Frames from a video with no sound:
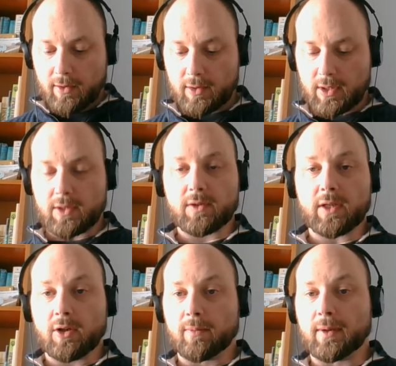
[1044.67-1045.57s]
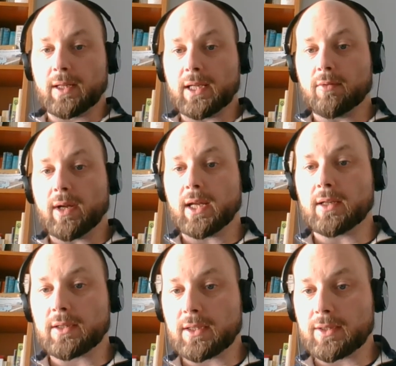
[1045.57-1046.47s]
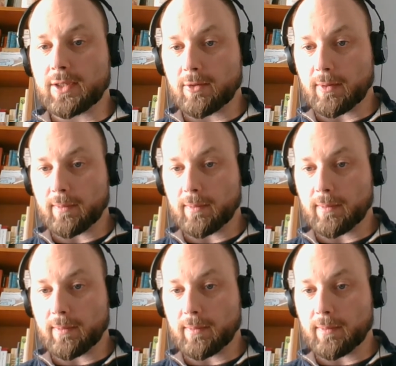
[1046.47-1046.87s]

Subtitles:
There's considerable leeway and considerable